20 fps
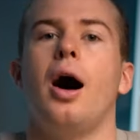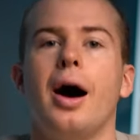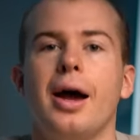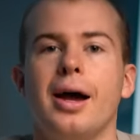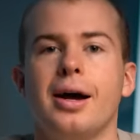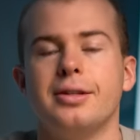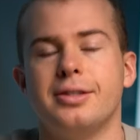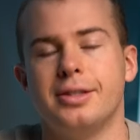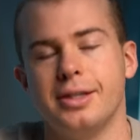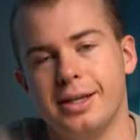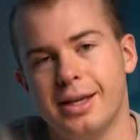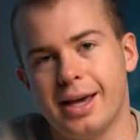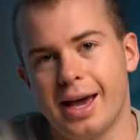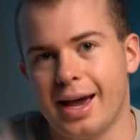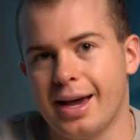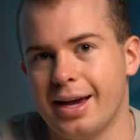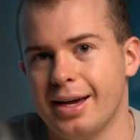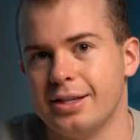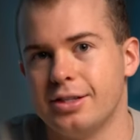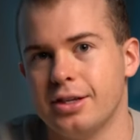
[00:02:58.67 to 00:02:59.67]
I R D
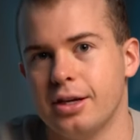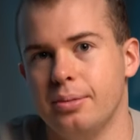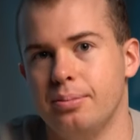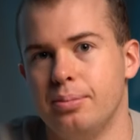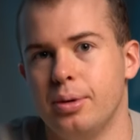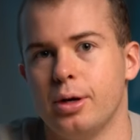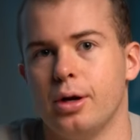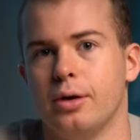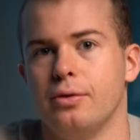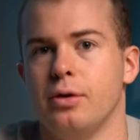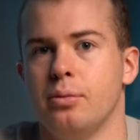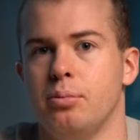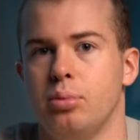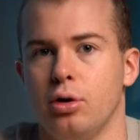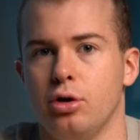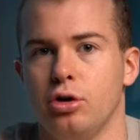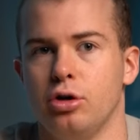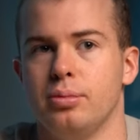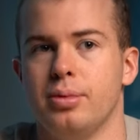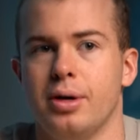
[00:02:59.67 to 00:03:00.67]
has a bit of a
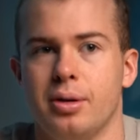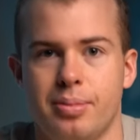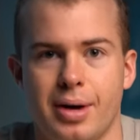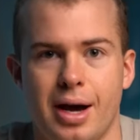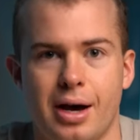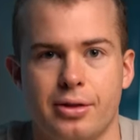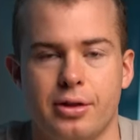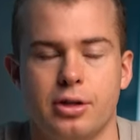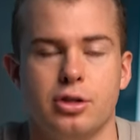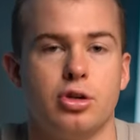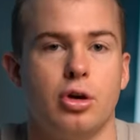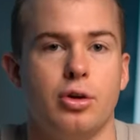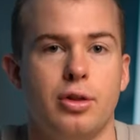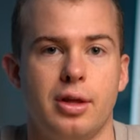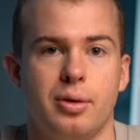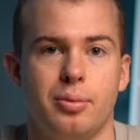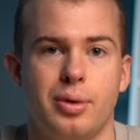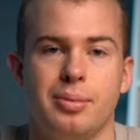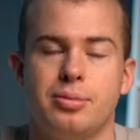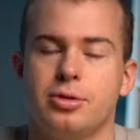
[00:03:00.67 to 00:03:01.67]
blurb about this
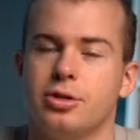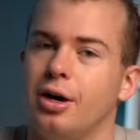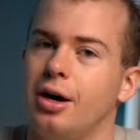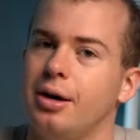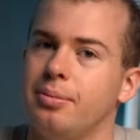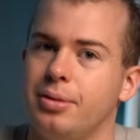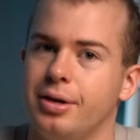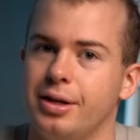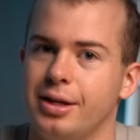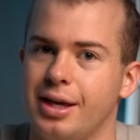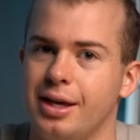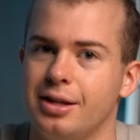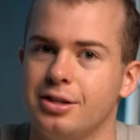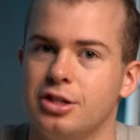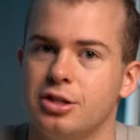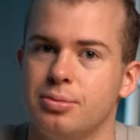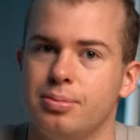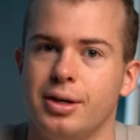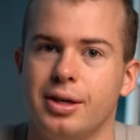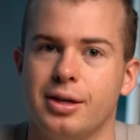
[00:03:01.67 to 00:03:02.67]
their website, but again,
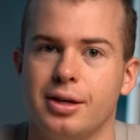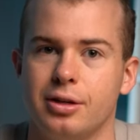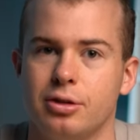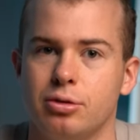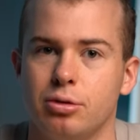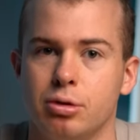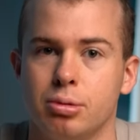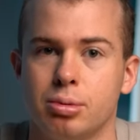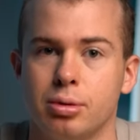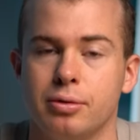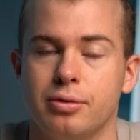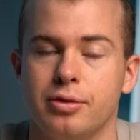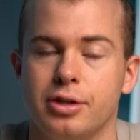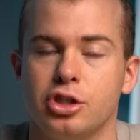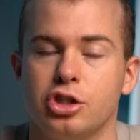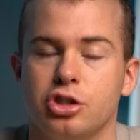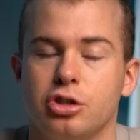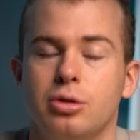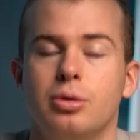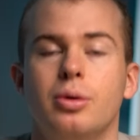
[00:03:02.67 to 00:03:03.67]
speaking to a
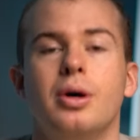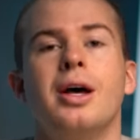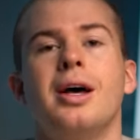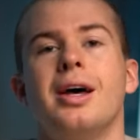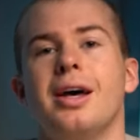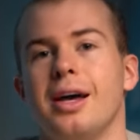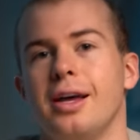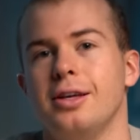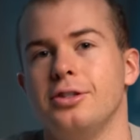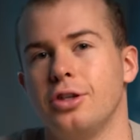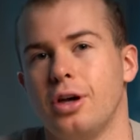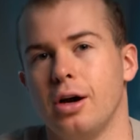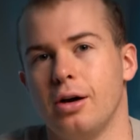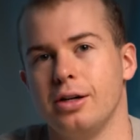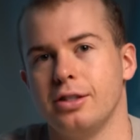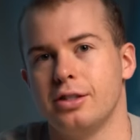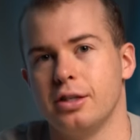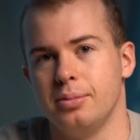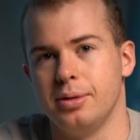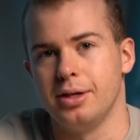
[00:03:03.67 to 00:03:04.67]
professional is
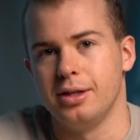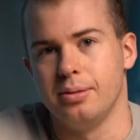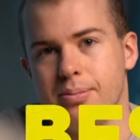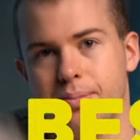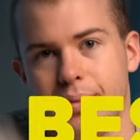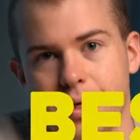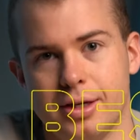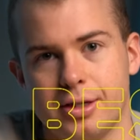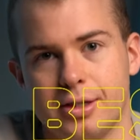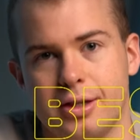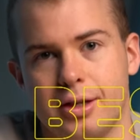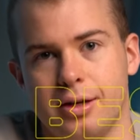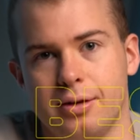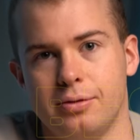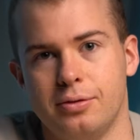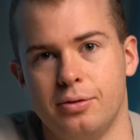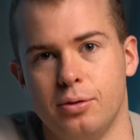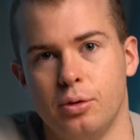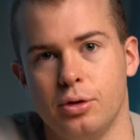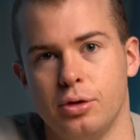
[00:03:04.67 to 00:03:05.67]
going to be the best thing
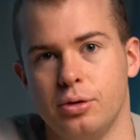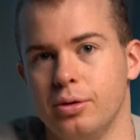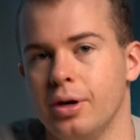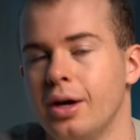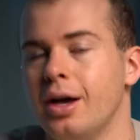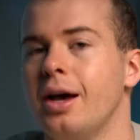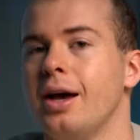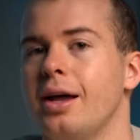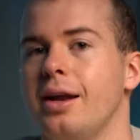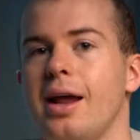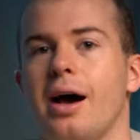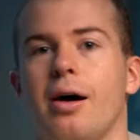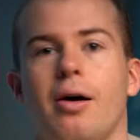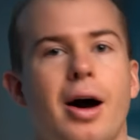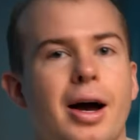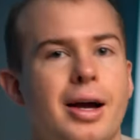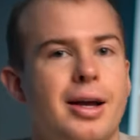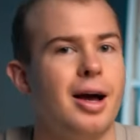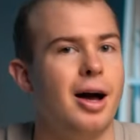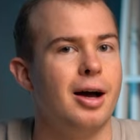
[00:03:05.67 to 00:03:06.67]
for you.
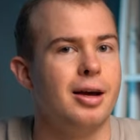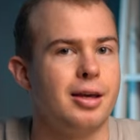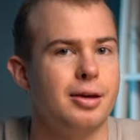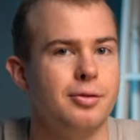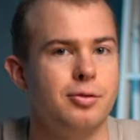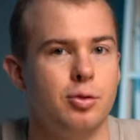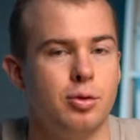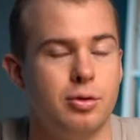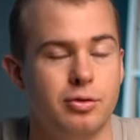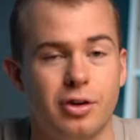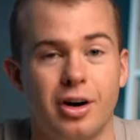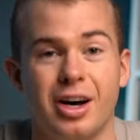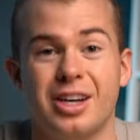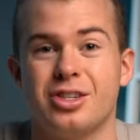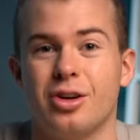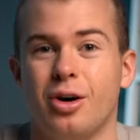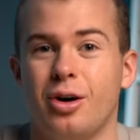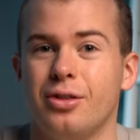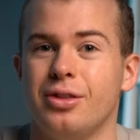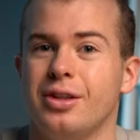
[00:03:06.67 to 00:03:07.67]
Now, I can't give you
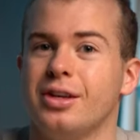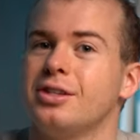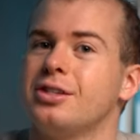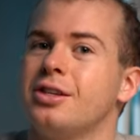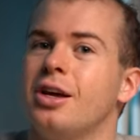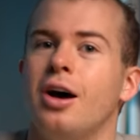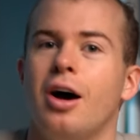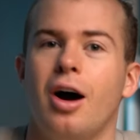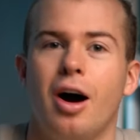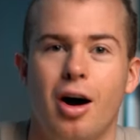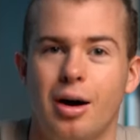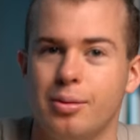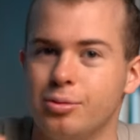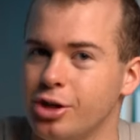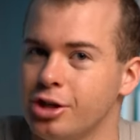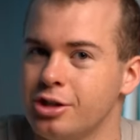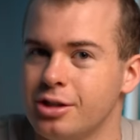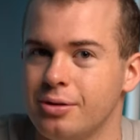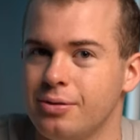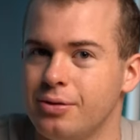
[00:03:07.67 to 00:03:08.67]
advice on this, I'm
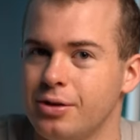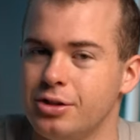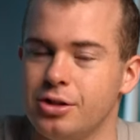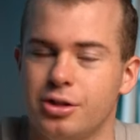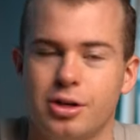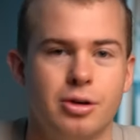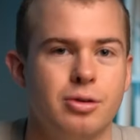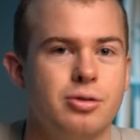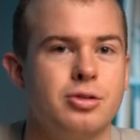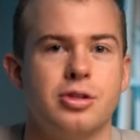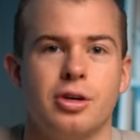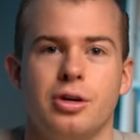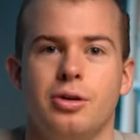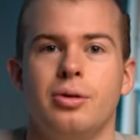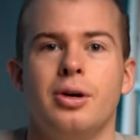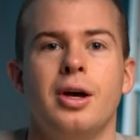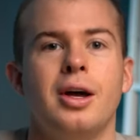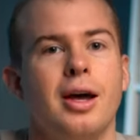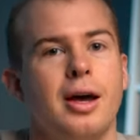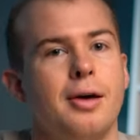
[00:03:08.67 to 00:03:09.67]
just a physio,
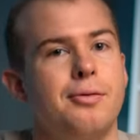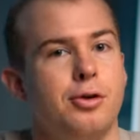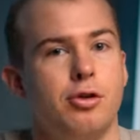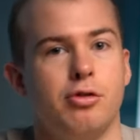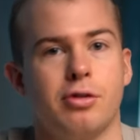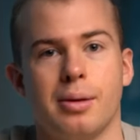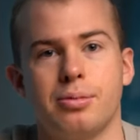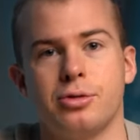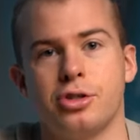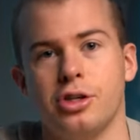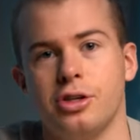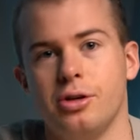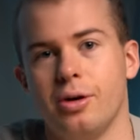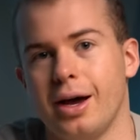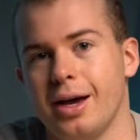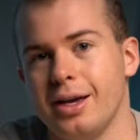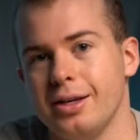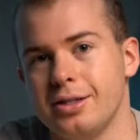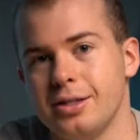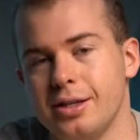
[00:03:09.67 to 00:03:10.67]
so if you rupture
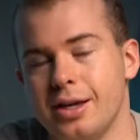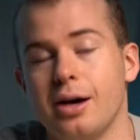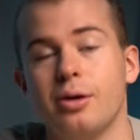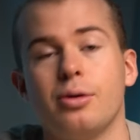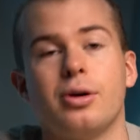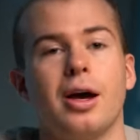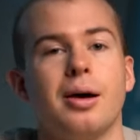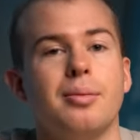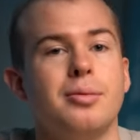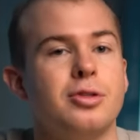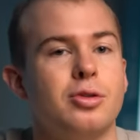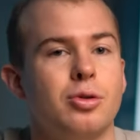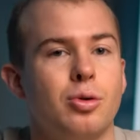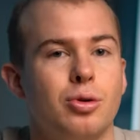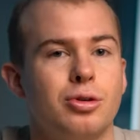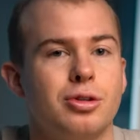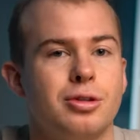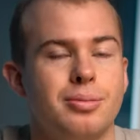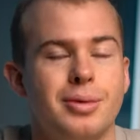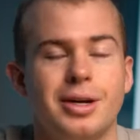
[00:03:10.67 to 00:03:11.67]
your A C L, come and
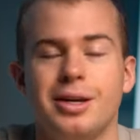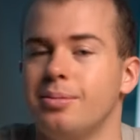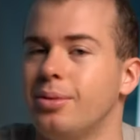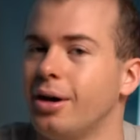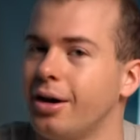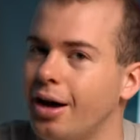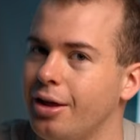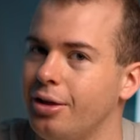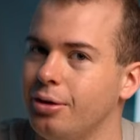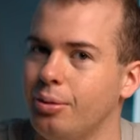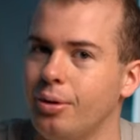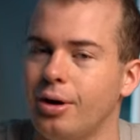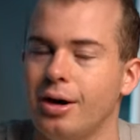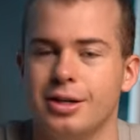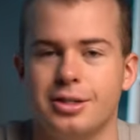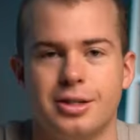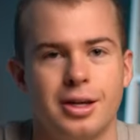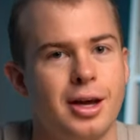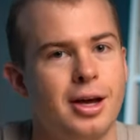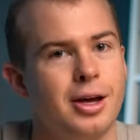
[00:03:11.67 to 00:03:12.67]
talk to me, but
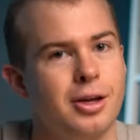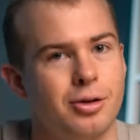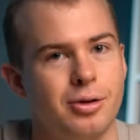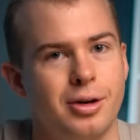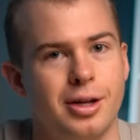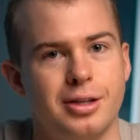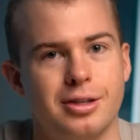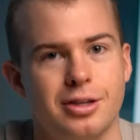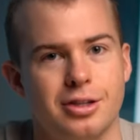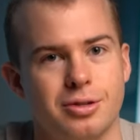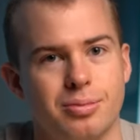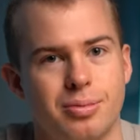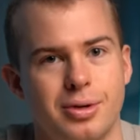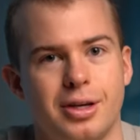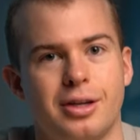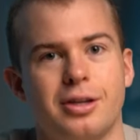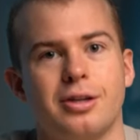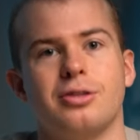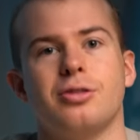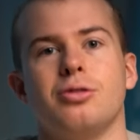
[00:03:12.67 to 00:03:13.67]
otherwise you need to
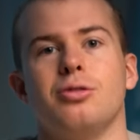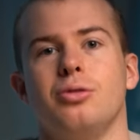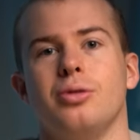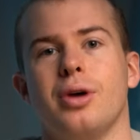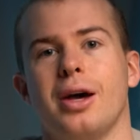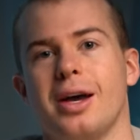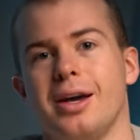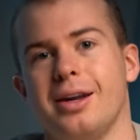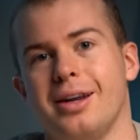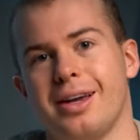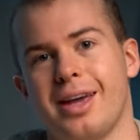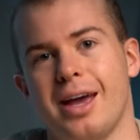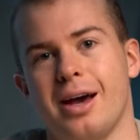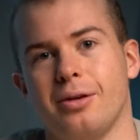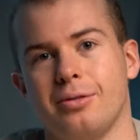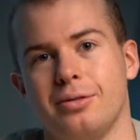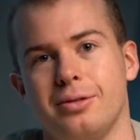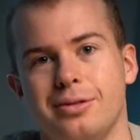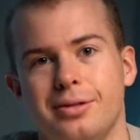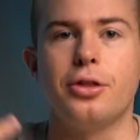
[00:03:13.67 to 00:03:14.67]
speak to an
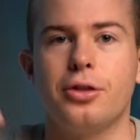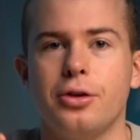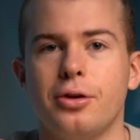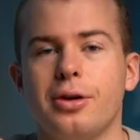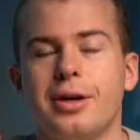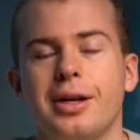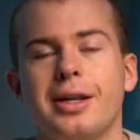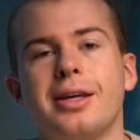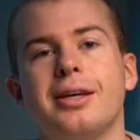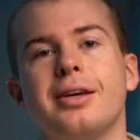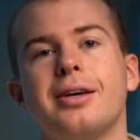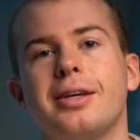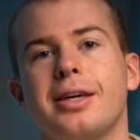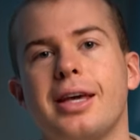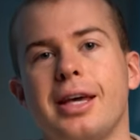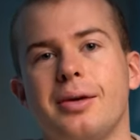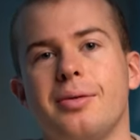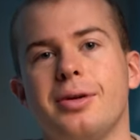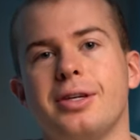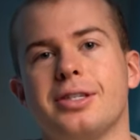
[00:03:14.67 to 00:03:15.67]
accountant. Thirdly,
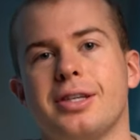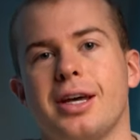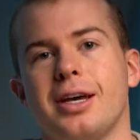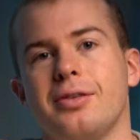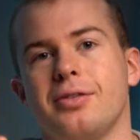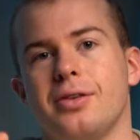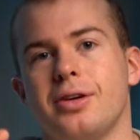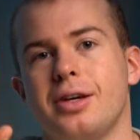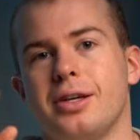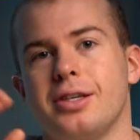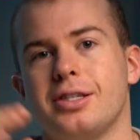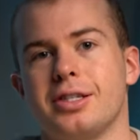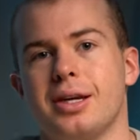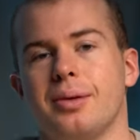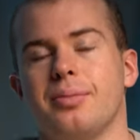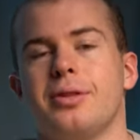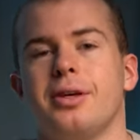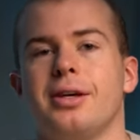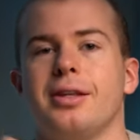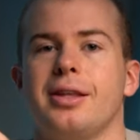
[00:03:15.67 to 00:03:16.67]
KiwiSaver is
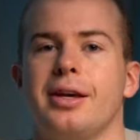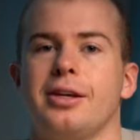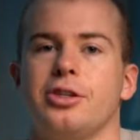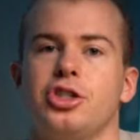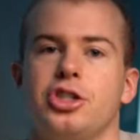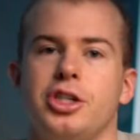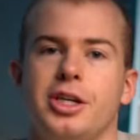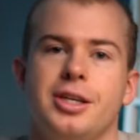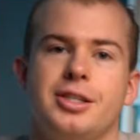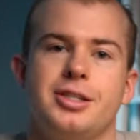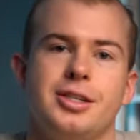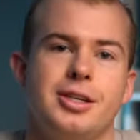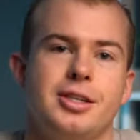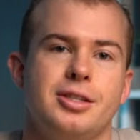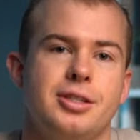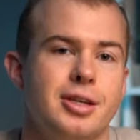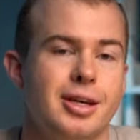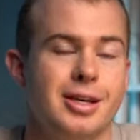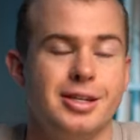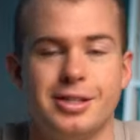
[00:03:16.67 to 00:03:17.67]
something that
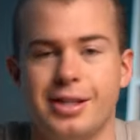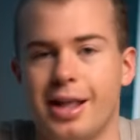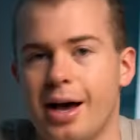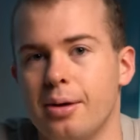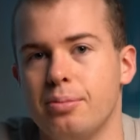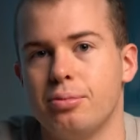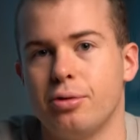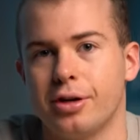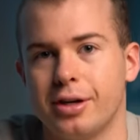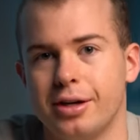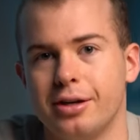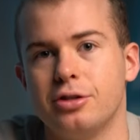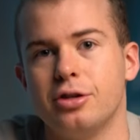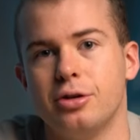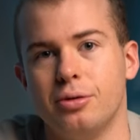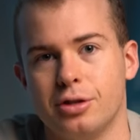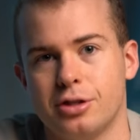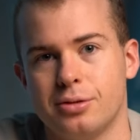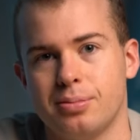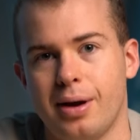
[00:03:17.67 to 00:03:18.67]
Sharesies is now bringing
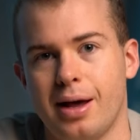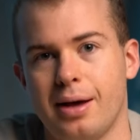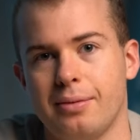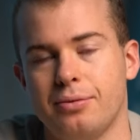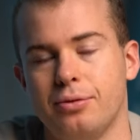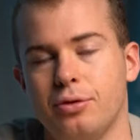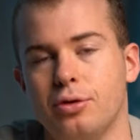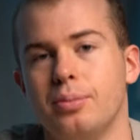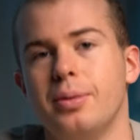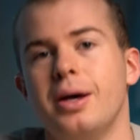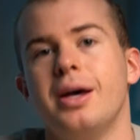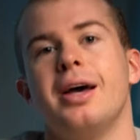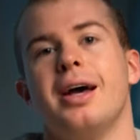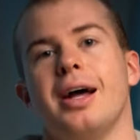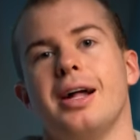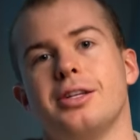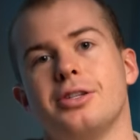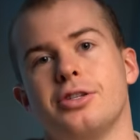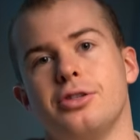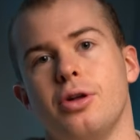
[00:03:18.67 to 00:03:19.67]
to its platform.
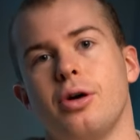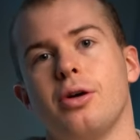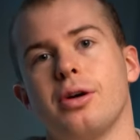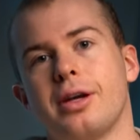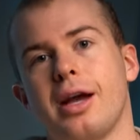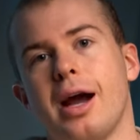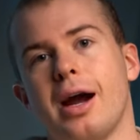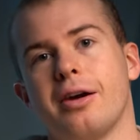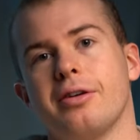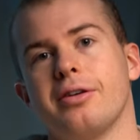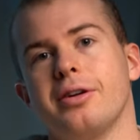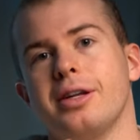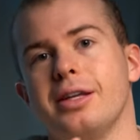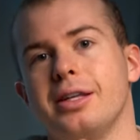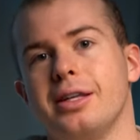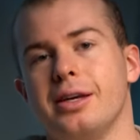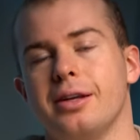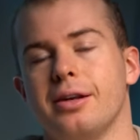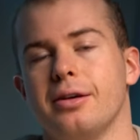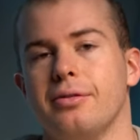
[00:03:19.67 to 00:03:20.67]
It's not currently
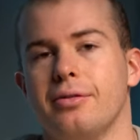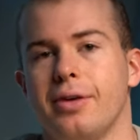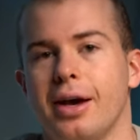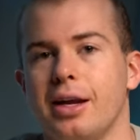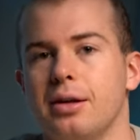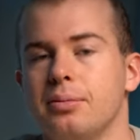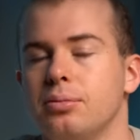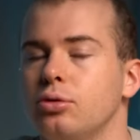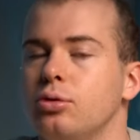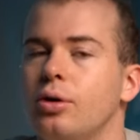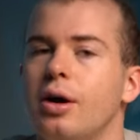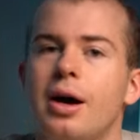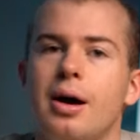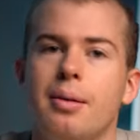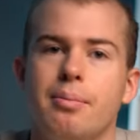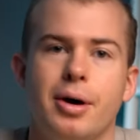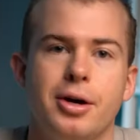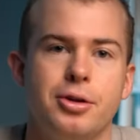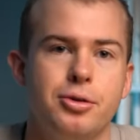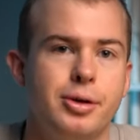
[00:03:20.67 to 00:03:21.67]
yet available,
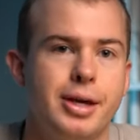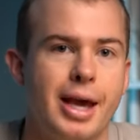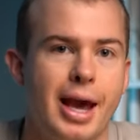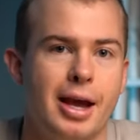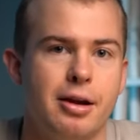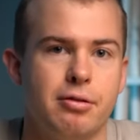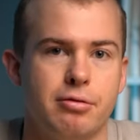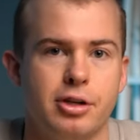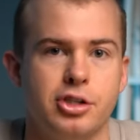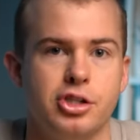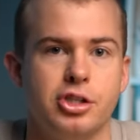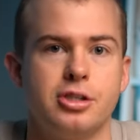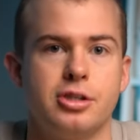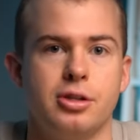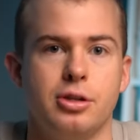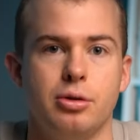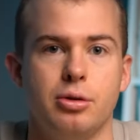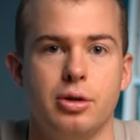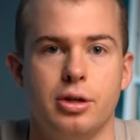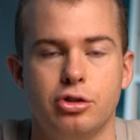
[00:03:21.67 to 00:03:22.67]
but you can
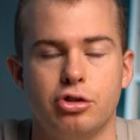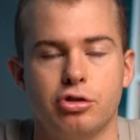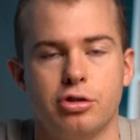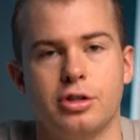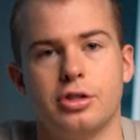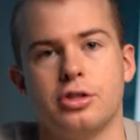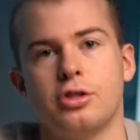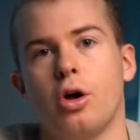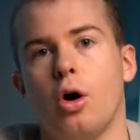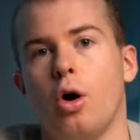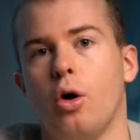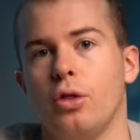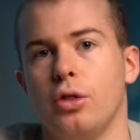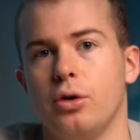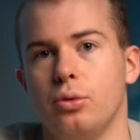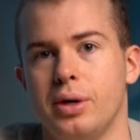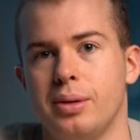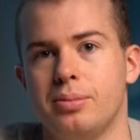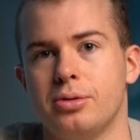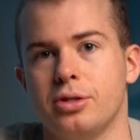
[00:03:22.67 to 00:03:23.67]
register your interest on
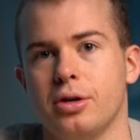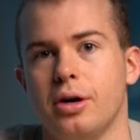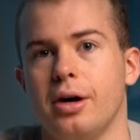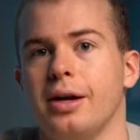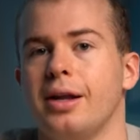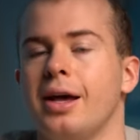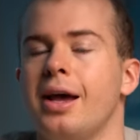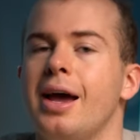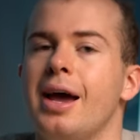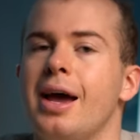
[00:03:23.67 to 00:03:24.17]
the website.